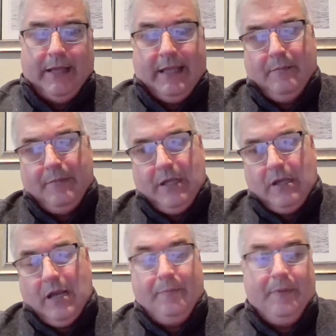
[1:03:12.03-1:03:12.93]
I can't be a
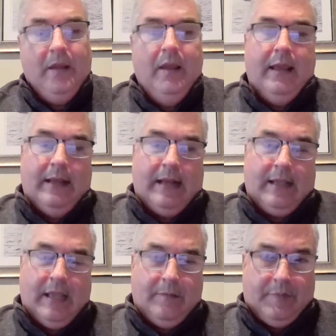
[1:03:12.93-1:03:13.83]
cop and I
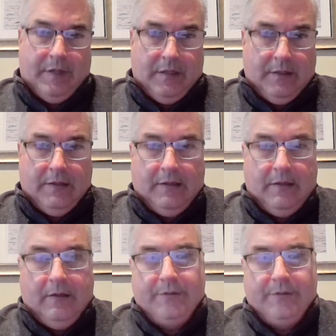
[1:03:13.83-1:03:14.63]
can't be uh,